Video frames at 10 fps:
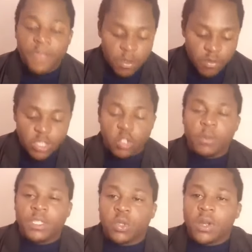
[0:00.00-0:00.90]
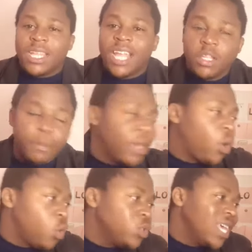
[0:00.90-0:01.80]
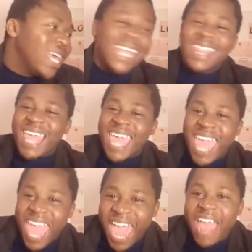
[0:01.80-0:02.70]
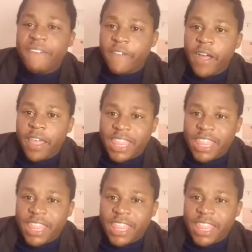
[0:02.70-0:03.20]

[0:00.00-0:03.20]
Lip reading: the rest will be sorted out because they have